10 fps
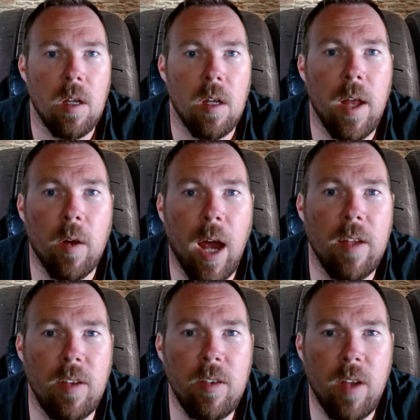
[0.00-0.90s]
Now,
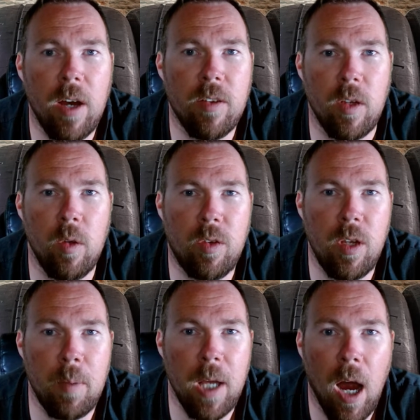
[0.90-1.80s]
guys, these tires that you
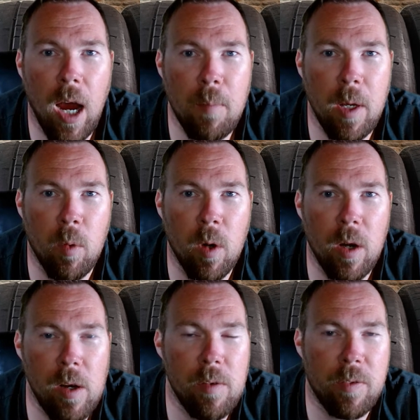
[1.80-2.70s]
see behind me
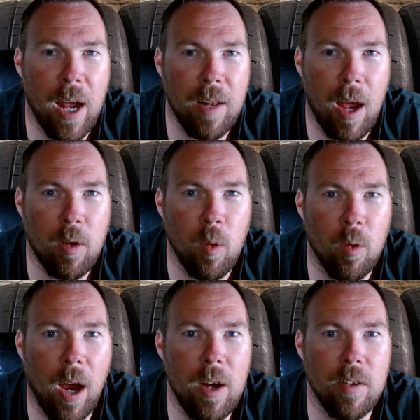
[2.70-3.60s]
were, in fact, actual
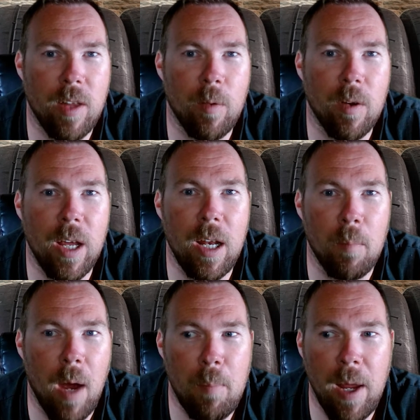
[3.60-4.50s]
tires that were laying in
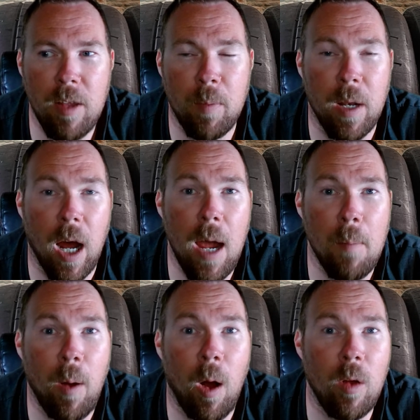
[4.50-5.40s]
my basement. I
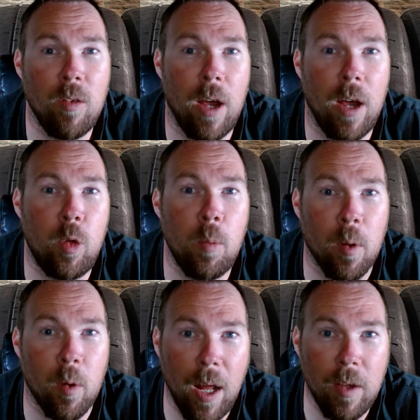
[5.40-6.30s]
apologize to
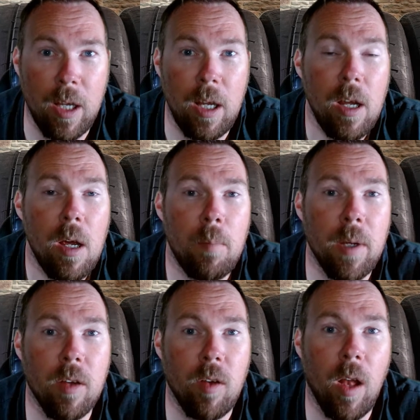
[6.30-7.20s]
Pirelli
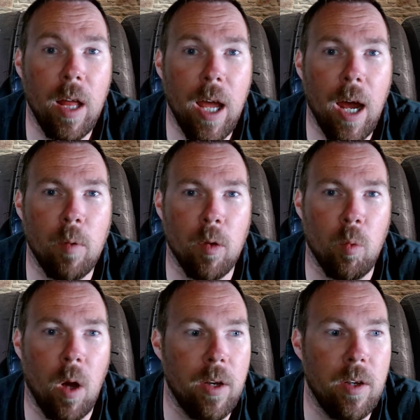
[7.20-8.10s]
because all I had was
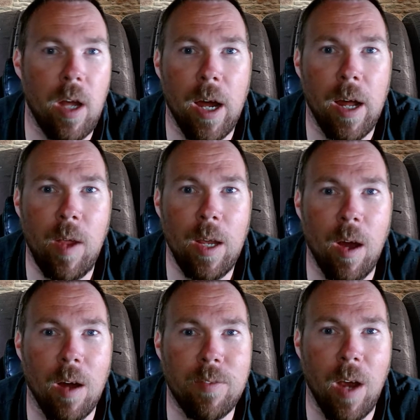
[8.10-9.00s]
one
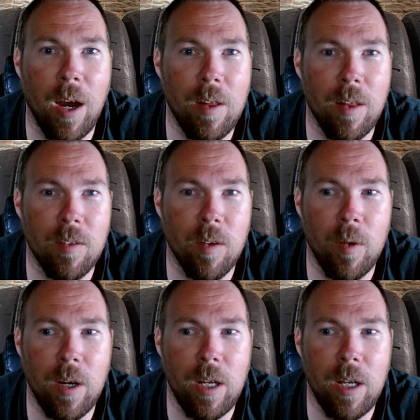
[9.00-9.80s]
takeoff tire that's already